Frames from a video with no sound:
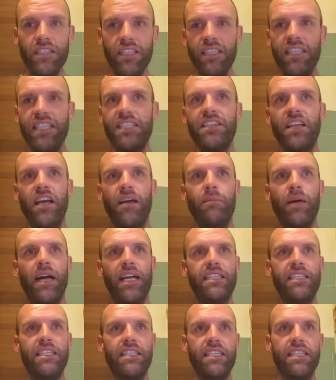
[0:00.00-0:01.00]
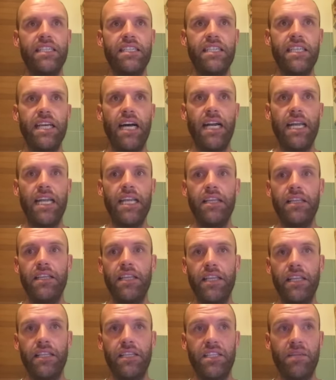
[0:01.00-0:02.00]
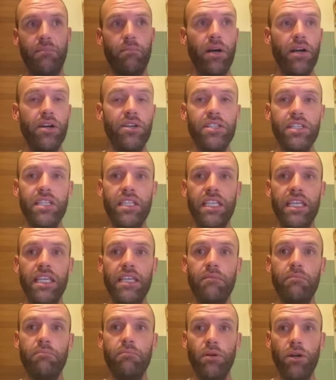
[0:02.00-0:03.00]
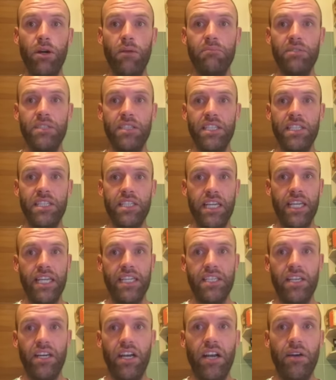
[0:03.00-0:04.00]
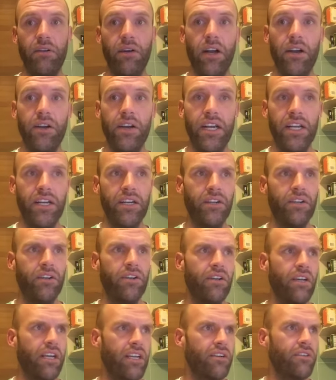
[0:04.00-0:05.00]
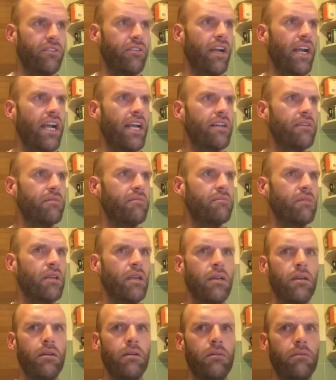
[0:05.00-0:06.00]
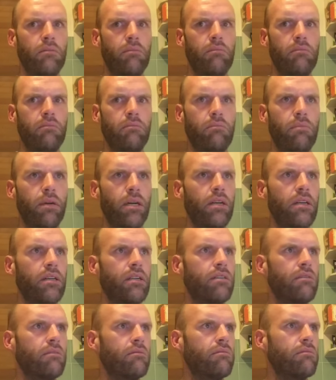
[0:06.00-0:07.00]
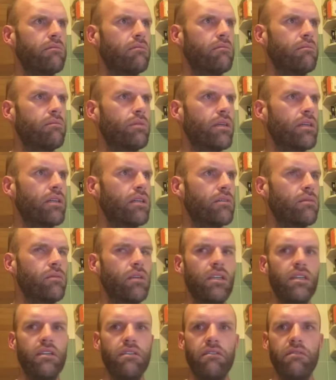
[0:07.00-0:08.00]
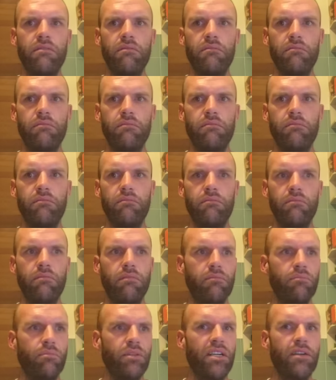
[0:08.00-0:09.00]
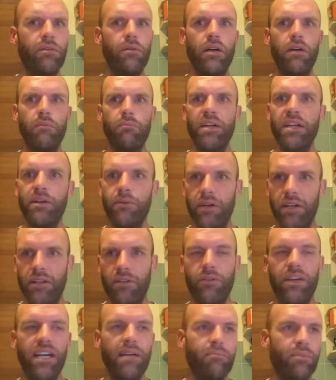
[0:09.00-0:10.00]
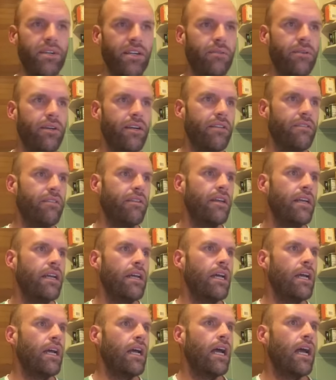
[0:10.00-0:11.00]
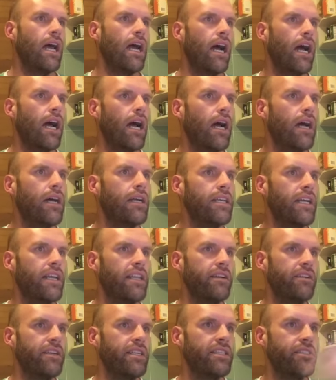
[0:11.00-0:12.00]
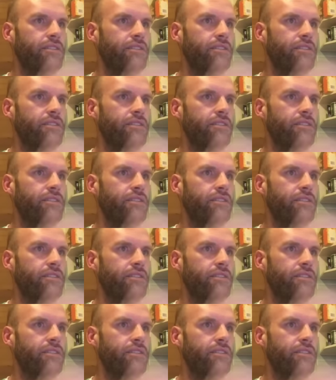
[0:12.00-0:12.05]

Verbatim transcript: let's go back to the study that supposedly prompted the CSIRO and, and Grant Burke, Berkworth Brinkworth, Brinkworth, Grant Brinkworth uh, yeah, there he